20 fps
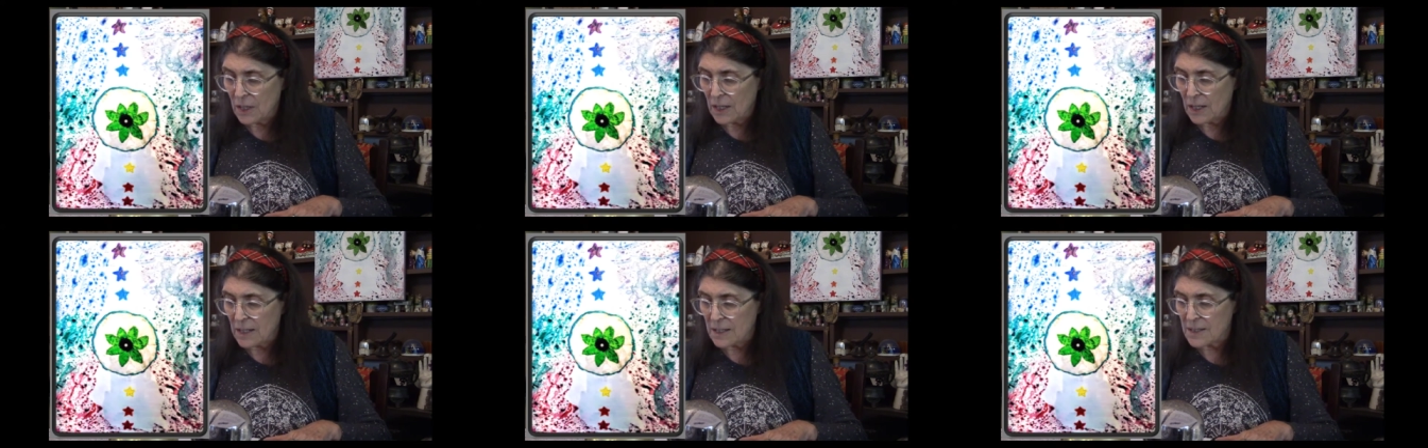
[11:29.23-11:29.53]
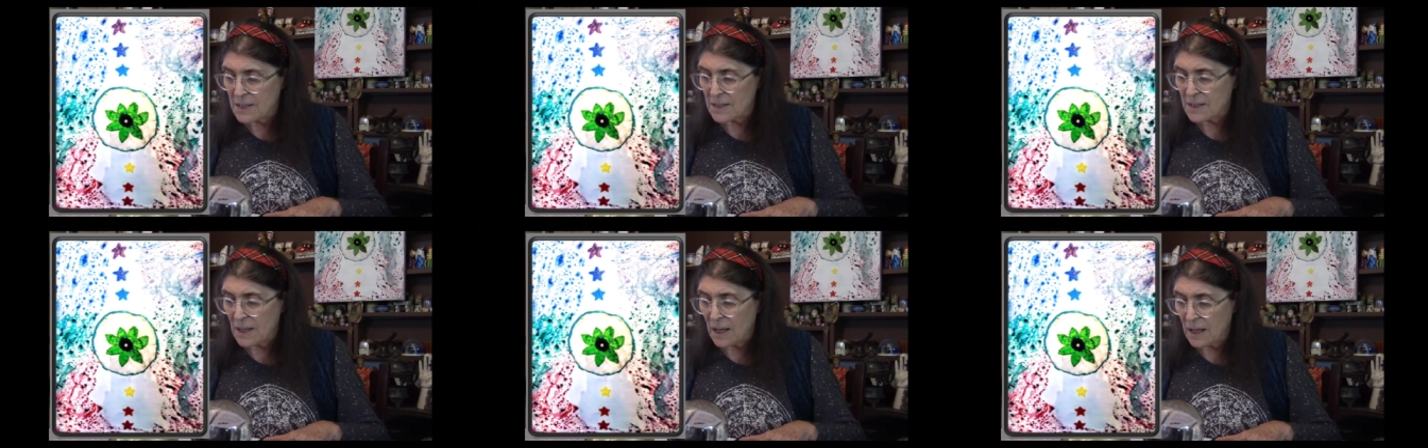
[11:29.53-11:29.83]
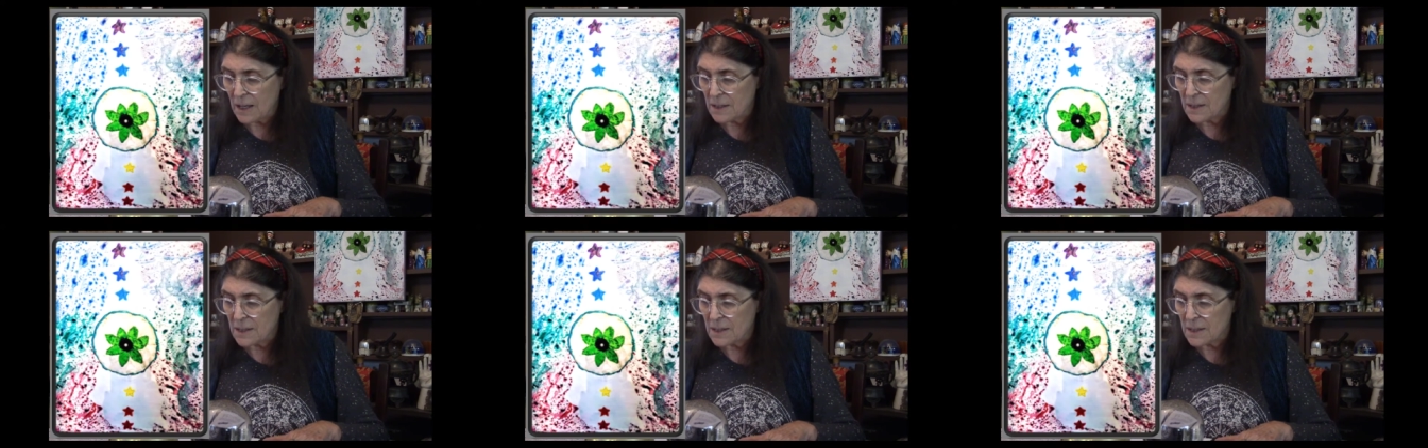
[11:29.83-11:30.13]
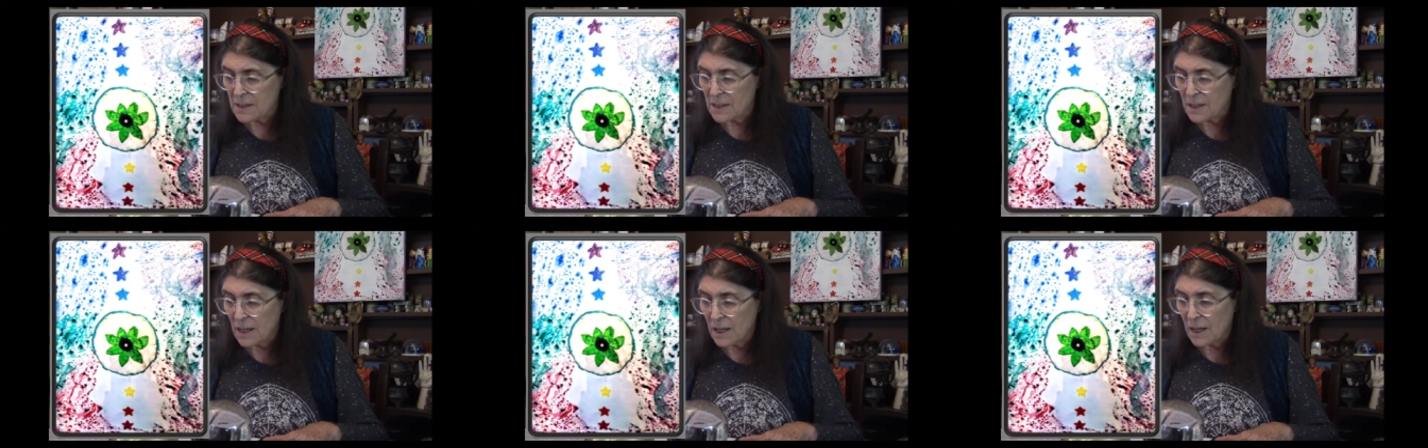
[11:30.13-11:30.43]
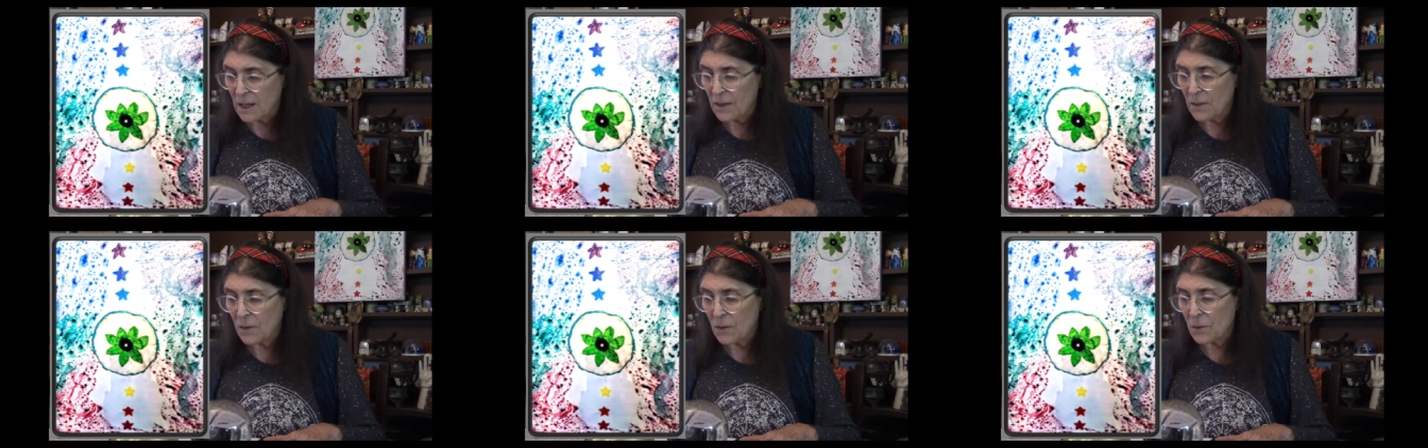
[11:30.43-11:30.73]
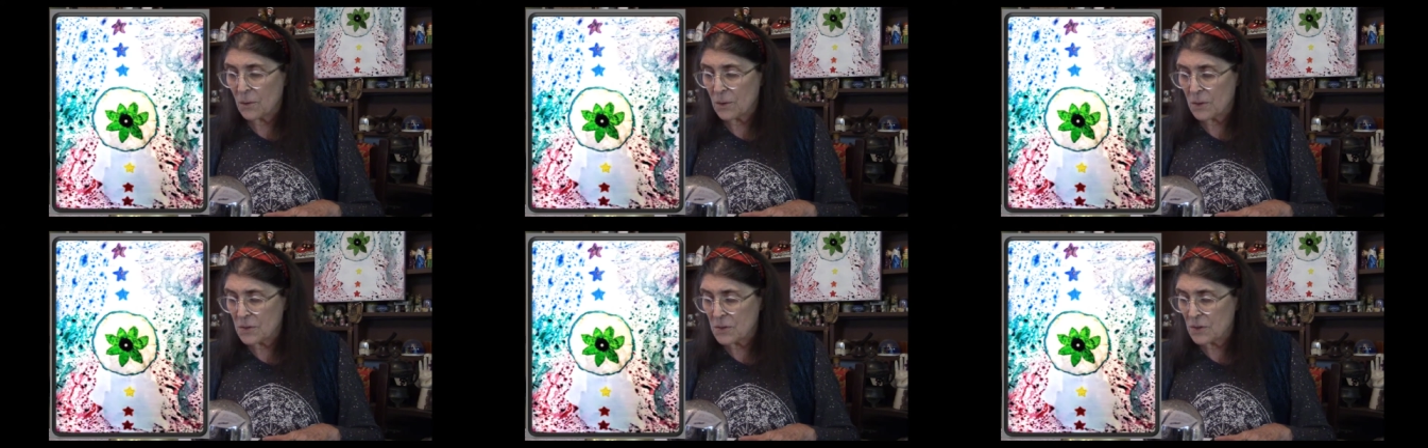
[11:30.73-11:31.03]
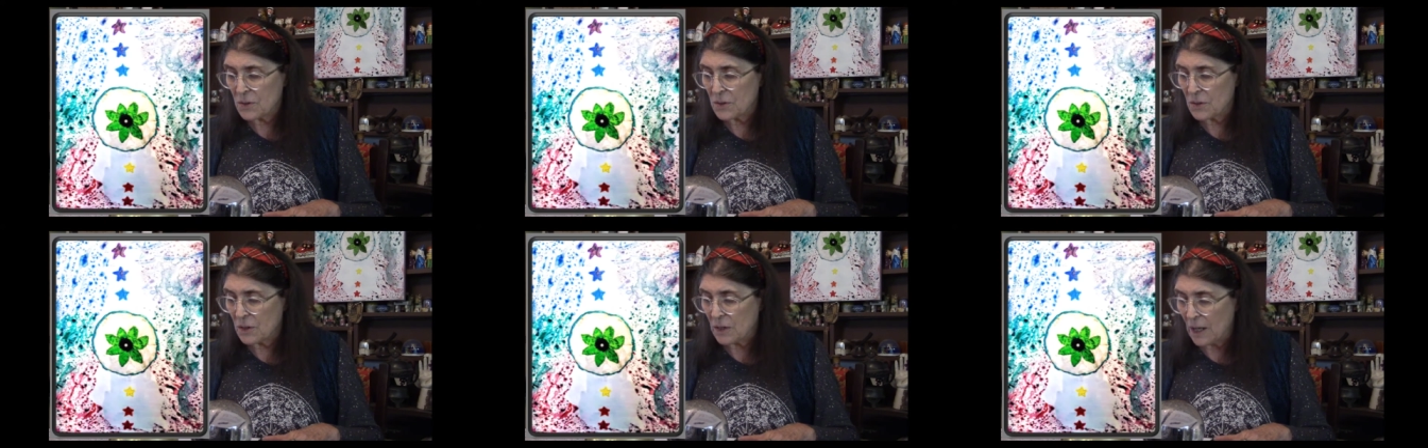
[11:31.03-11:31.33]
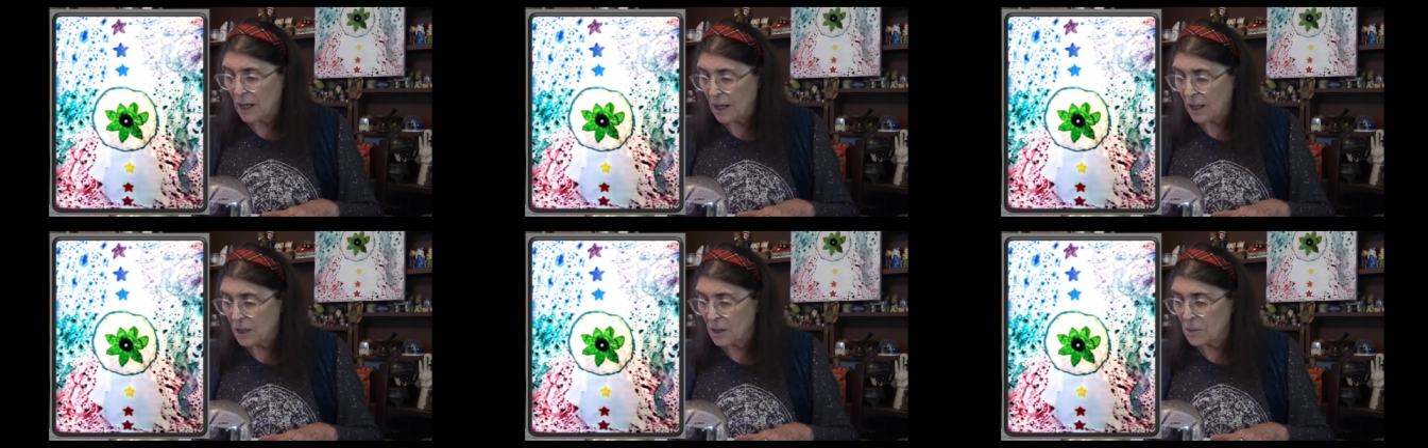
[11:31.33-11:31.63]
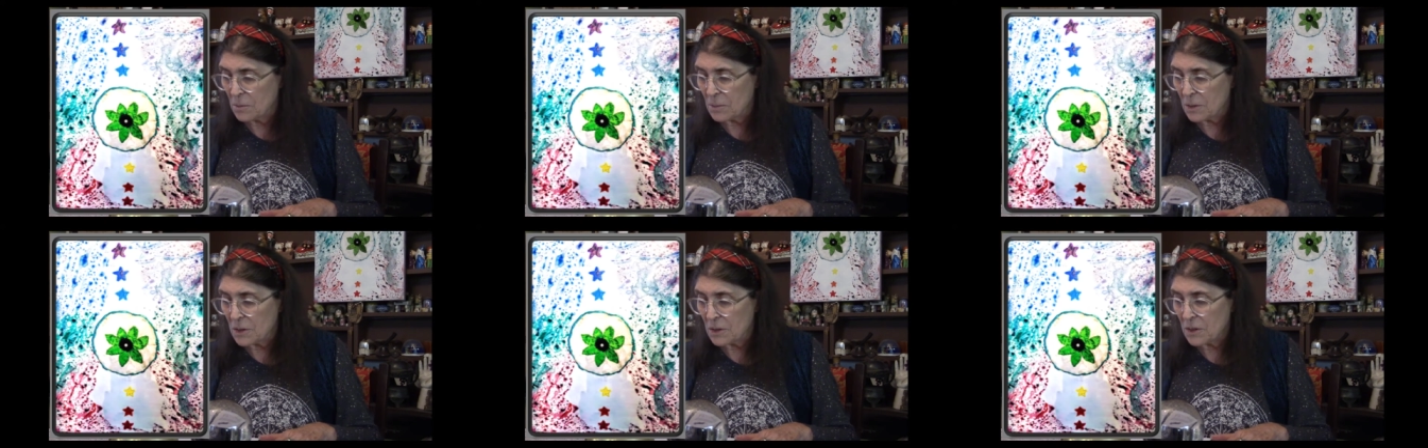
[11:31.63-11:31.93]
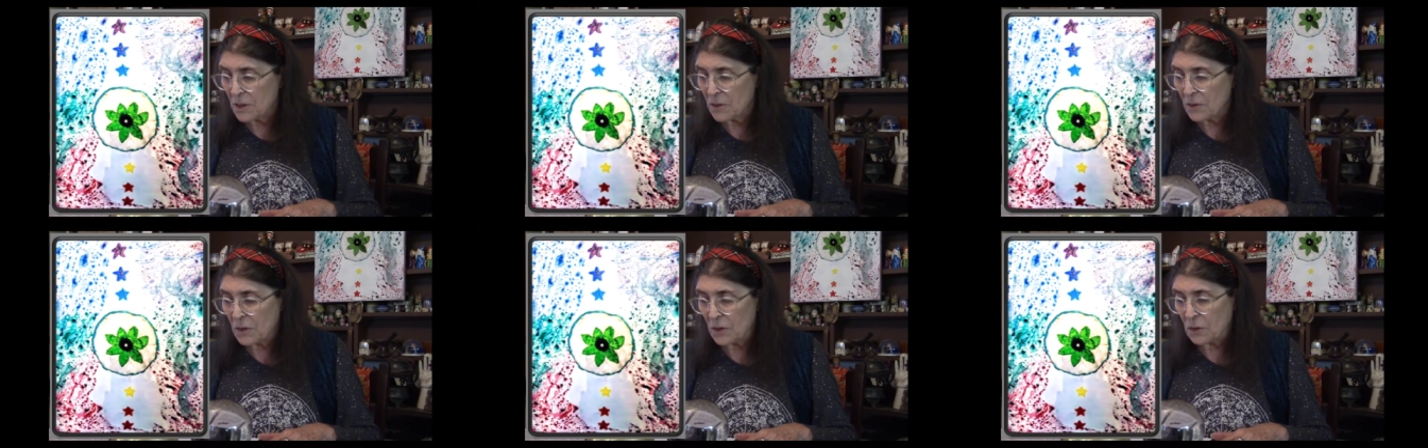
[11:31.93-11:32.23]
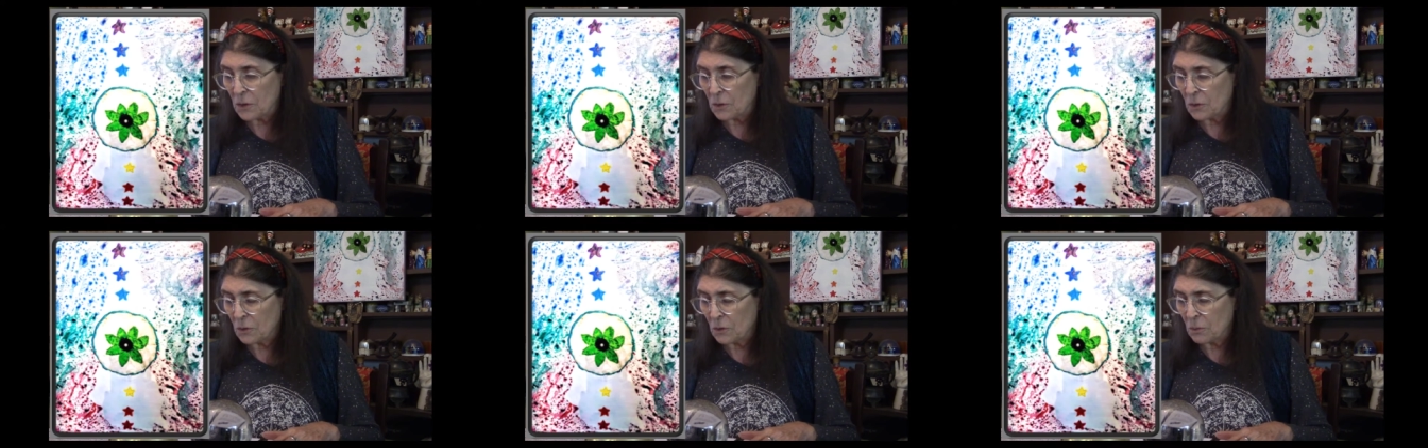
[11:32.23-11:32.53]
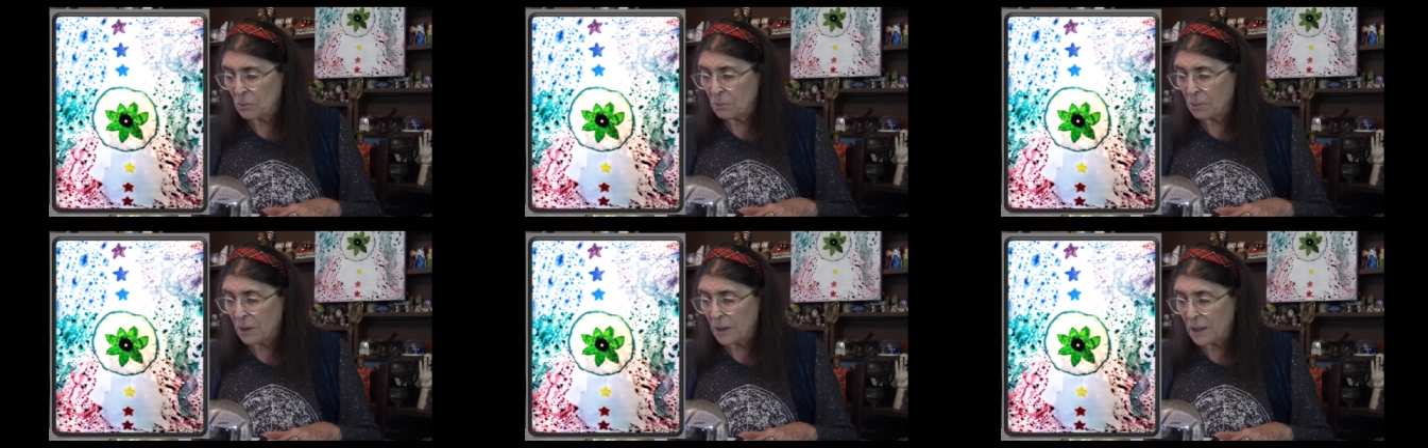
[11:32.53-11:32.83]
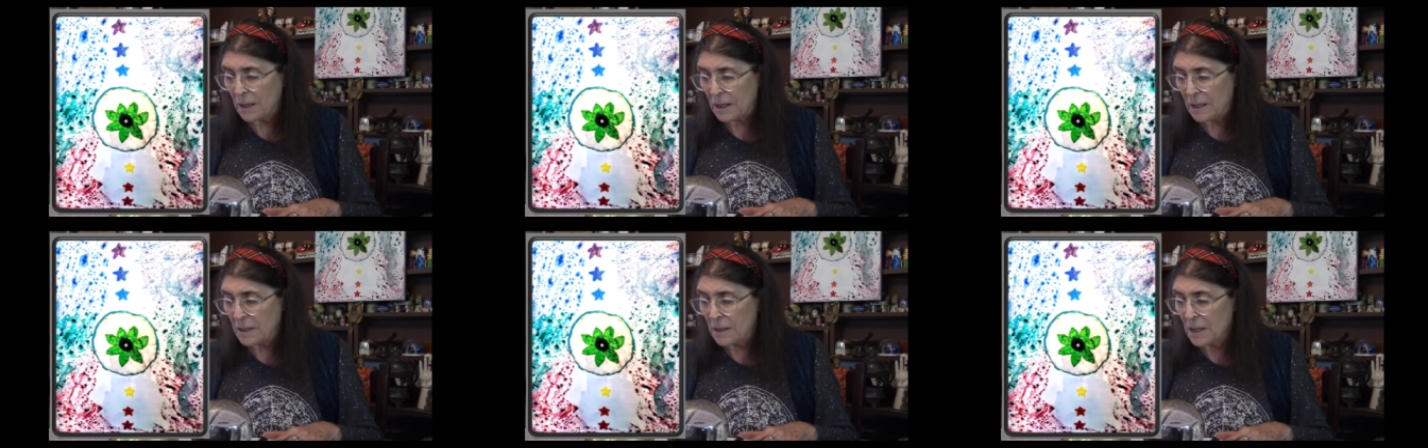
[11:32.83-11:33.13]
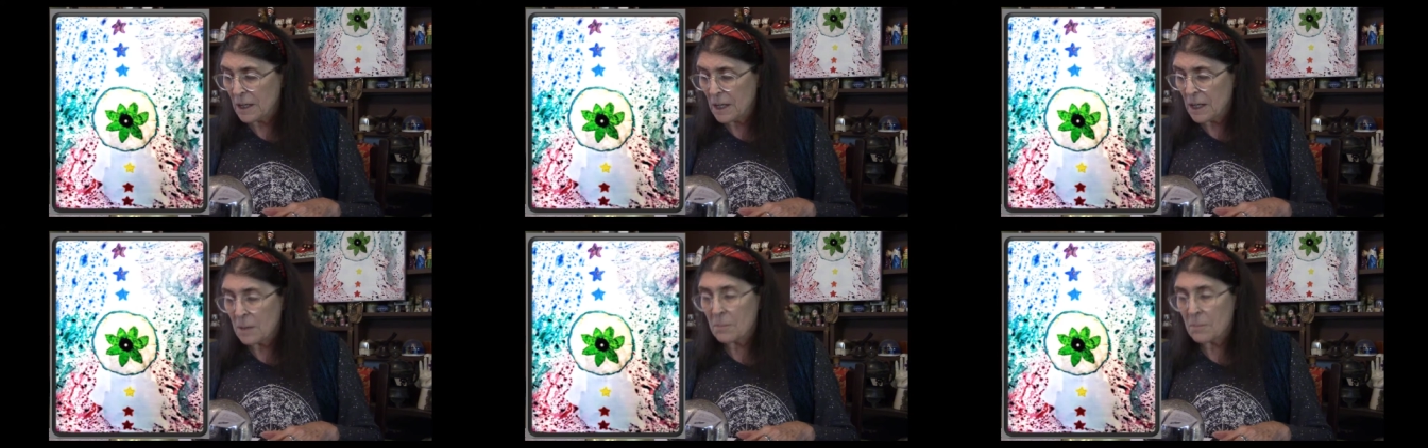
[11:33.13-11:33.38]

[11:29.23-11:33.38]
a sense and there isn't an element on the earth plane